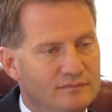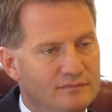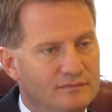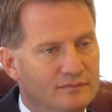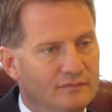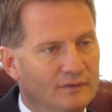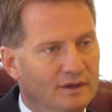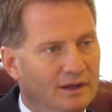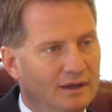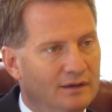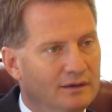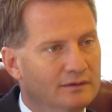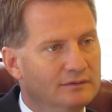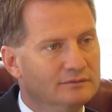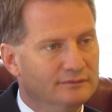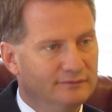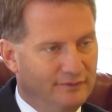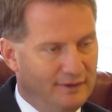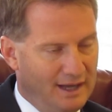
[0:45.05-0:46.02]
Five people.
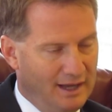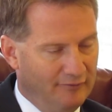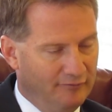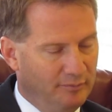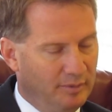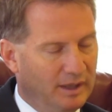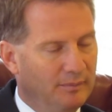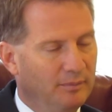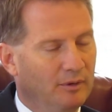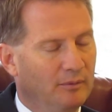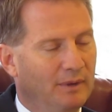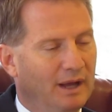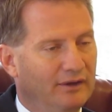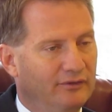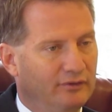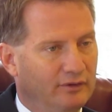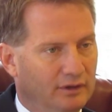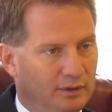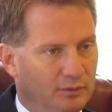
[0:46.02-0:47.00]
Five yeah. people
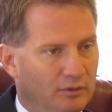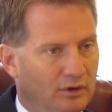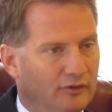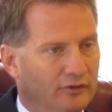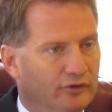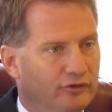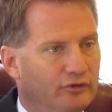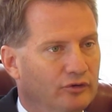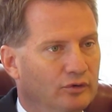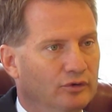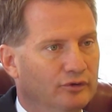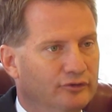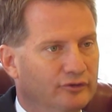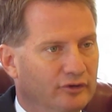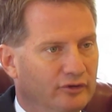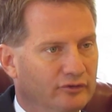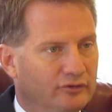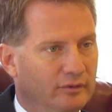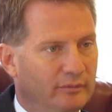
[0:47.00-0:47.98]
basically run the school
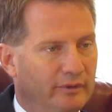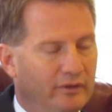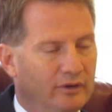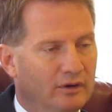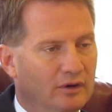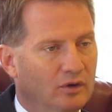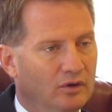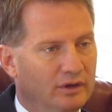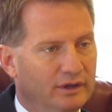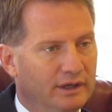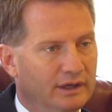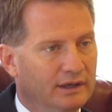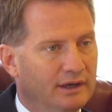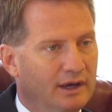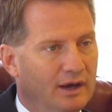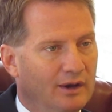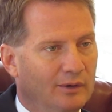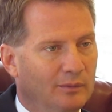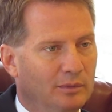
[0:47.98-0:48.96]
system and they're only
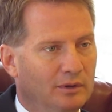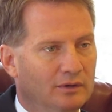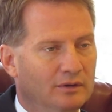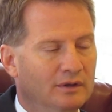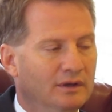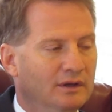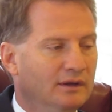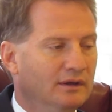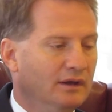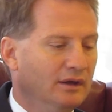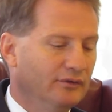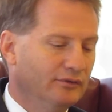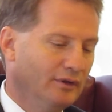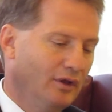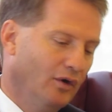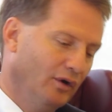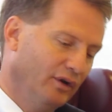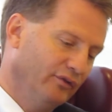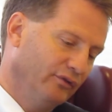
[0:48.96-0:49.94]
accountable as
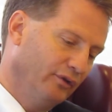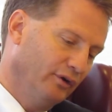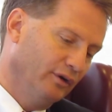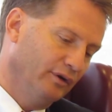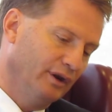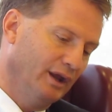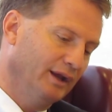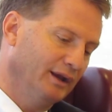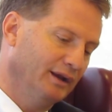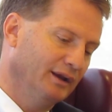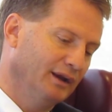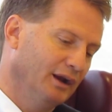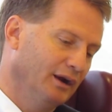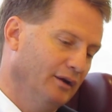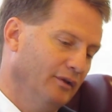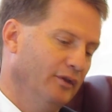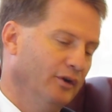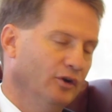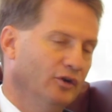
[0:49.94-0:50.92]
long as they're taking
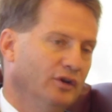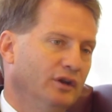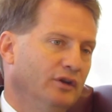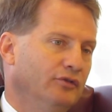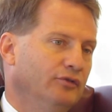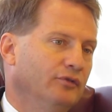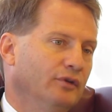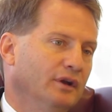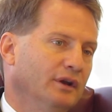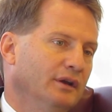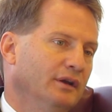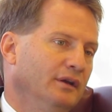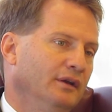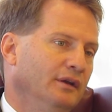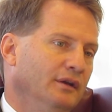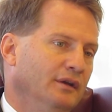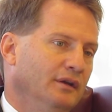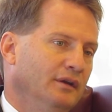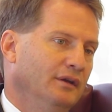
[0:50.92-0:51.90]
care of their district
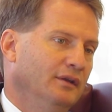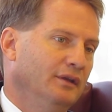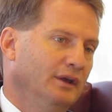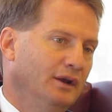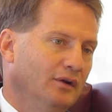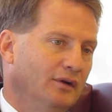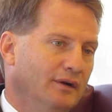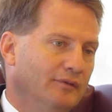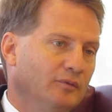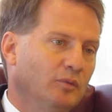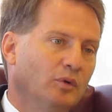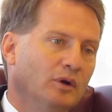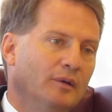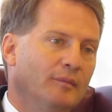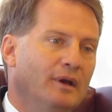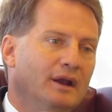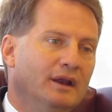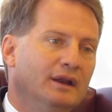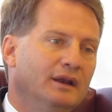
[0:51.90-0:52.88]
they don't have to
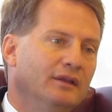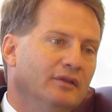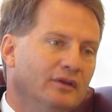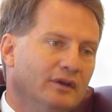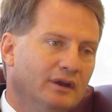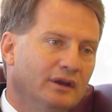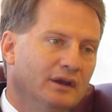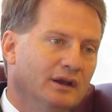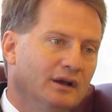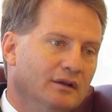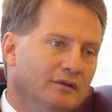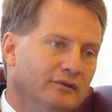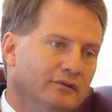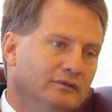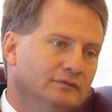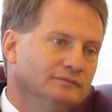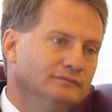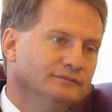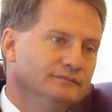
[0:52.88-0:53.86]
worry about anything else.